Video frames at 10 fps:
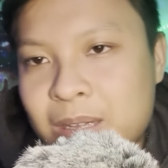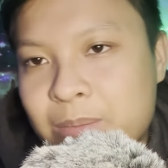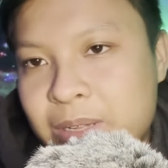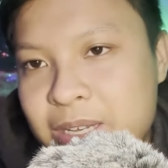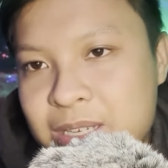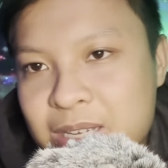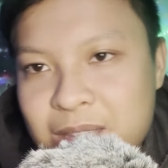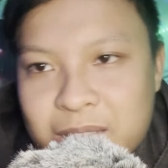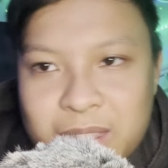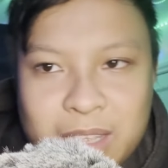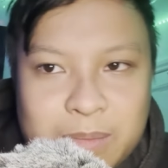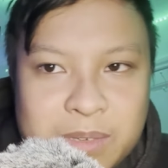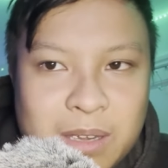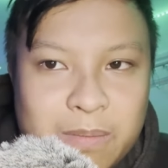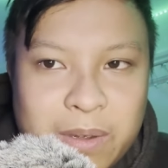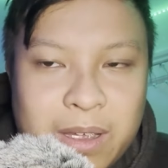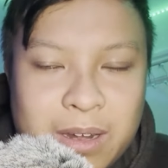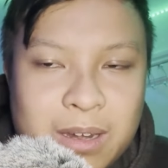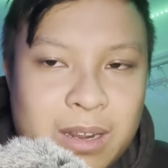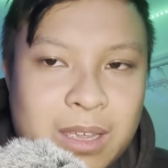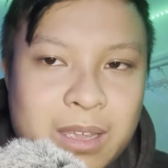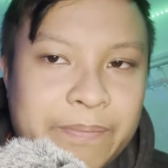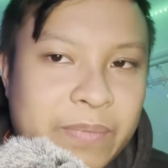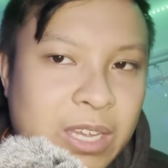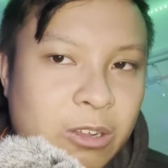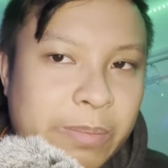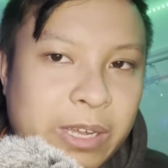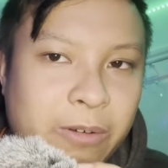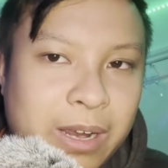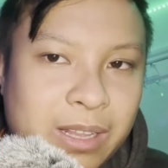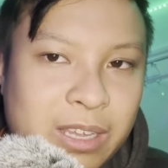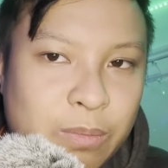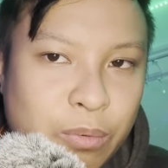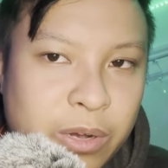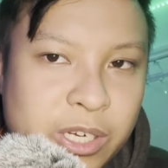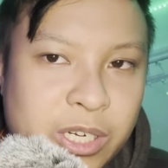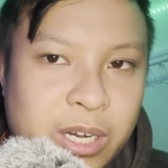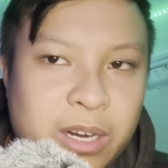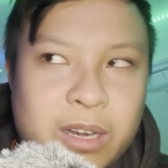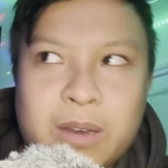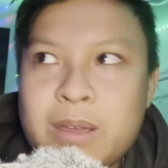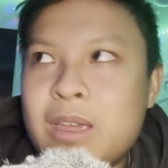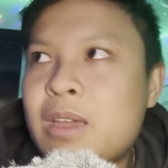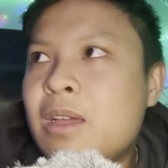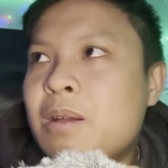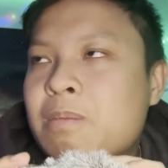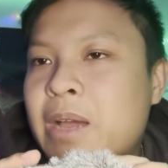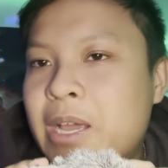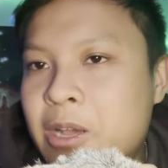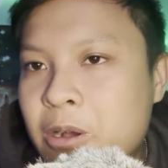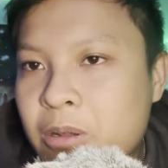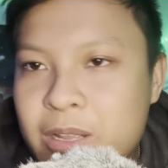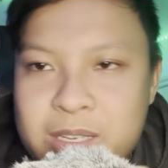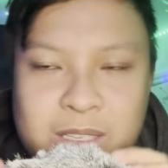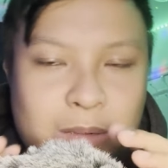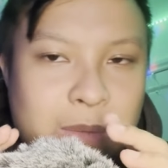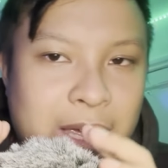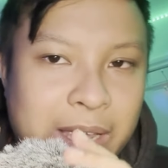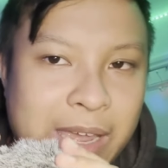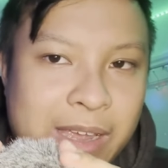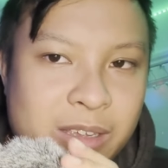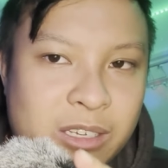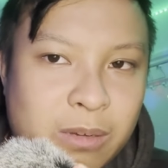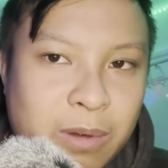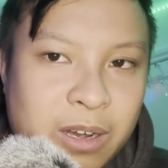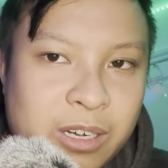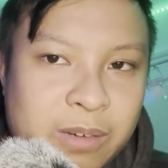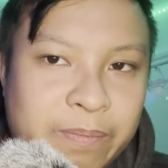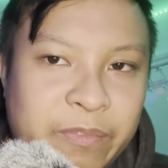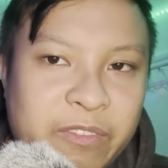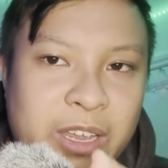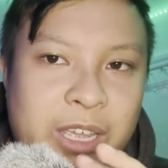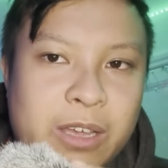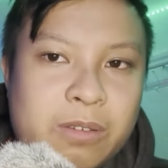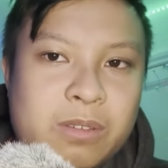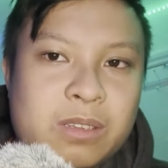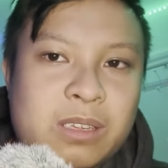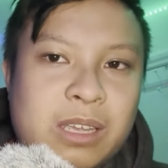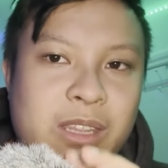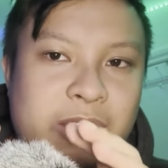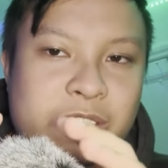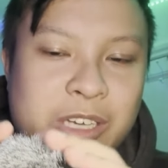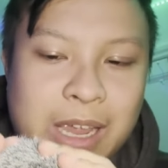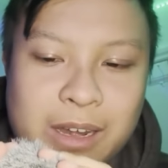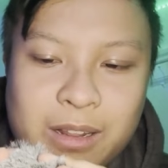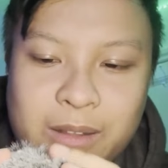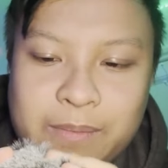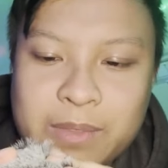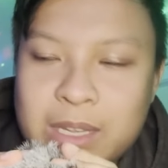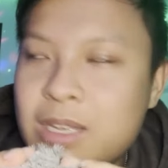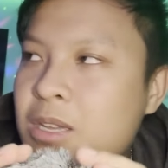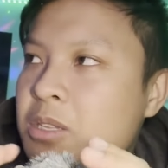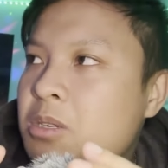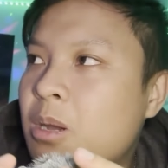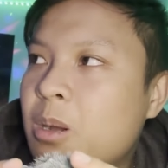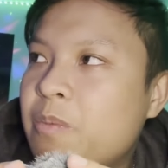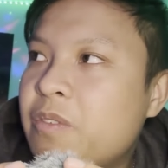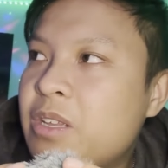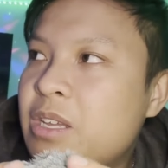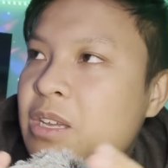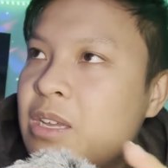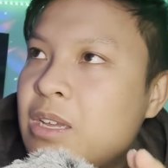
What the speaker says: please hit the thumbs up button. It'll be greatly appreciated. My goal is to make ASMR videos in this channel to hopefully